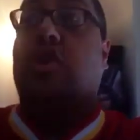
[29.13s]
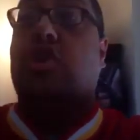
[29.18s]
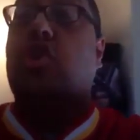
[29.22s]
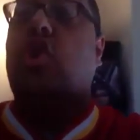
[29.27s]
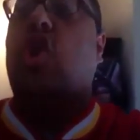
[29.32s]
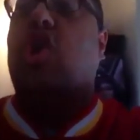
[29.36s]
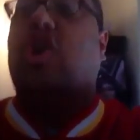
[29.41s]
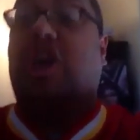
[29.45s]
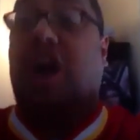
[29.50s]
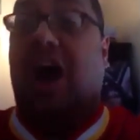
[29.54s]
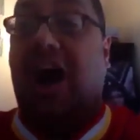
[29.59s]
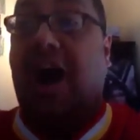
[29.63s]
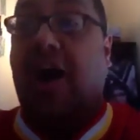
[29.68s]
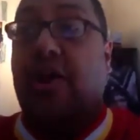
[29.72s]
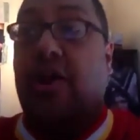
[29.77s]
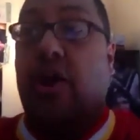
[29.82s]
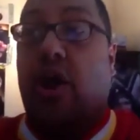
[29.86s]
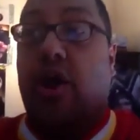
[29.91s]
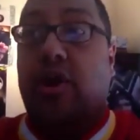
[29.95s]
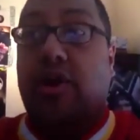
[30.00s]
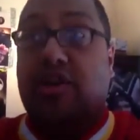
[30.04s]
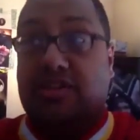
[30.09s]
You're a
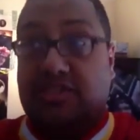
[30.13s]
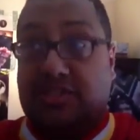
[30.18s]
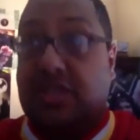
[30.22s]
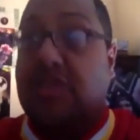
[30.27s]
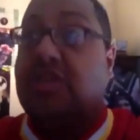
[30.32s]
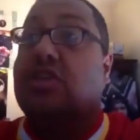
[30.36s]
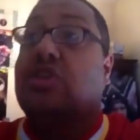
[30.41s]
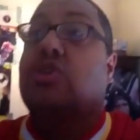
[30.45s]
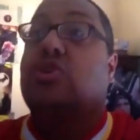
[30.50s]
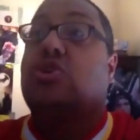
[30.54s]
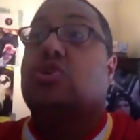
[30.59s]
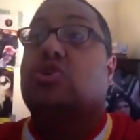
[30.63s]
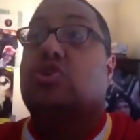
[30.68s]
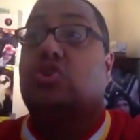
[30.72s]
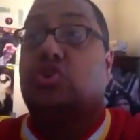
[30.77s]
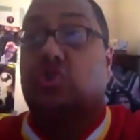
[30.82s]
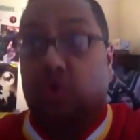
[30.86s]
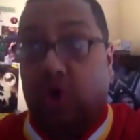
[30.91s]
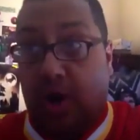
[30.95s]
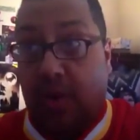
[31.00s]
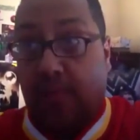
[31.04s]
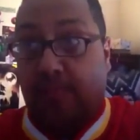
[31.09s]
con artist,
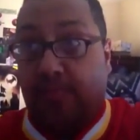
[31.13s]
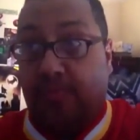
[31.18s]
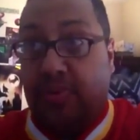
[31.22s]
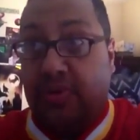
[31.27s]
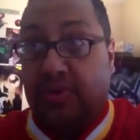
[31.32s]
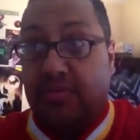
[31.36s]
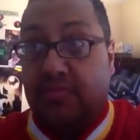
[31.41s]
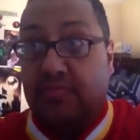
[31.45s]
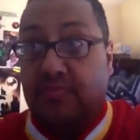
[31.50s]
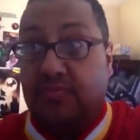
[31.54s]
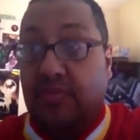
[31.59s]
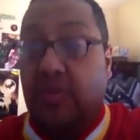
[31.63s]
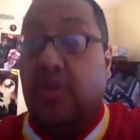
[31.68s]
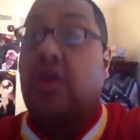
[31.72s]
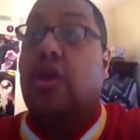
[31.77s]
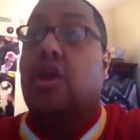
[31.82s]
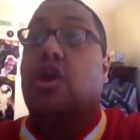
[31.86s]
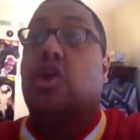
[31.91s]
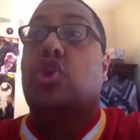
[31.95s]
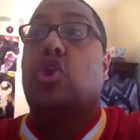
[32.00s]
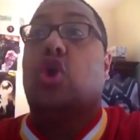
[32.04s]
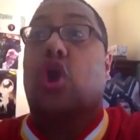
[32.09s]
Trump.
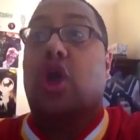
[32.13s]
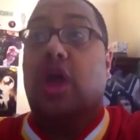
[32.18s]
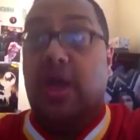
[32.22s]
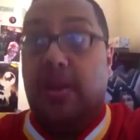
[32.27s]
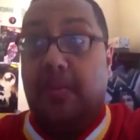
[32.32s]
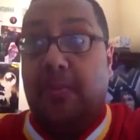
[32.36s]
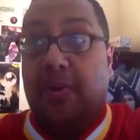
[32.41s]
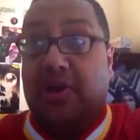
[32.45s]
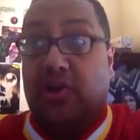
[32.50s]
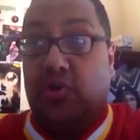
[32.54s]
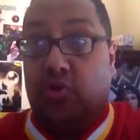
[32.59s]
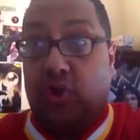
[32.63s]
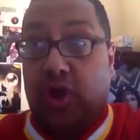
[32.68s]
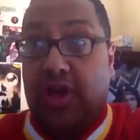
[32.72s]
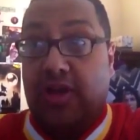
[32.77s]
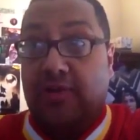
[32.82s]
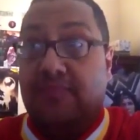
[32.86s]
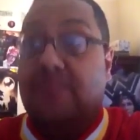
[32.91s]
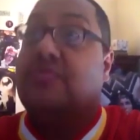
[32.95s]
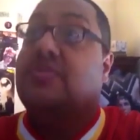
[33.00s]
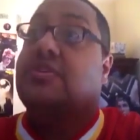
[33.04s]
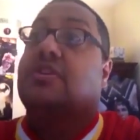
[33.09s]
You're a
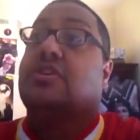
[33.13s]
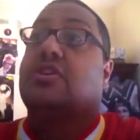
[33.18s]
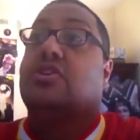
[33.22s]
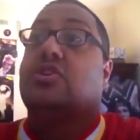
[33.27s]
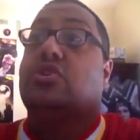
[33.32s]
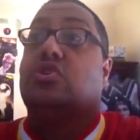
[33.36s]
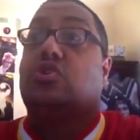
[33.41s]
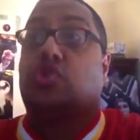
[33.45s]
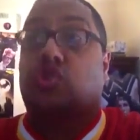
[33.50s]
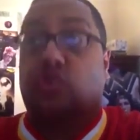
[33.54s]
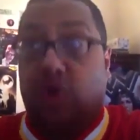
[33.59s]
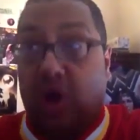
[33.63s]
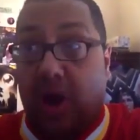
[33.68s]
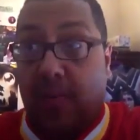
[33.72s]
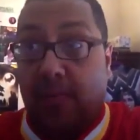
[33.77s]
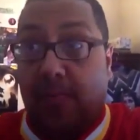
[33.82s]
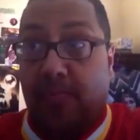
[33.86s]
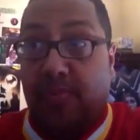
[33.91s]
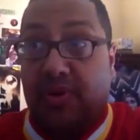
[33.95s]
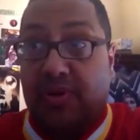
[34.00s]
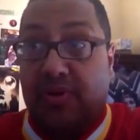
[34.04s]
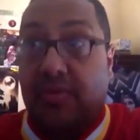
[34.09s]
hypocrite,
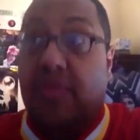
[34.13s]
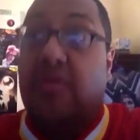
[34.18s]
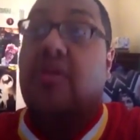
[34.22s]
Trump.